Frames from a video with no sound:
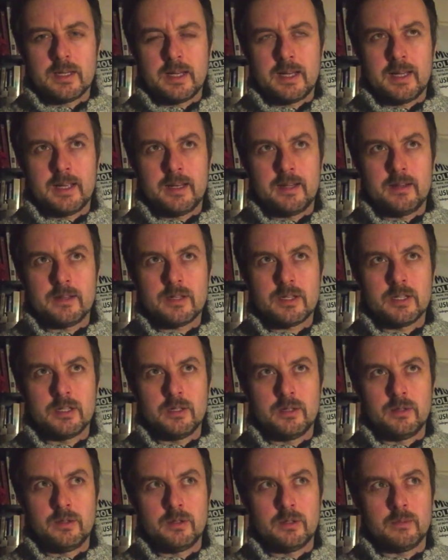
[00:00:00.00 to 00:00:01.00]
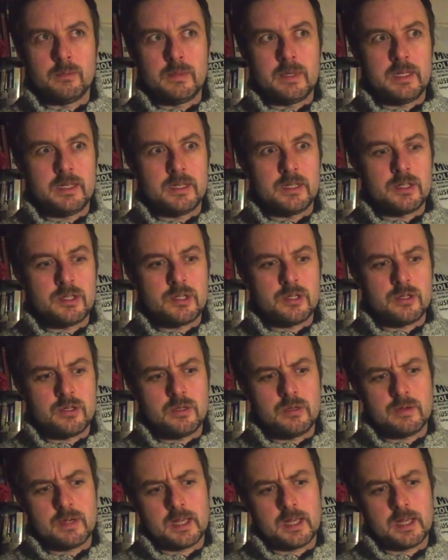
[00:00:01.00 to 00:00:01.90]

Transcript: and turned them into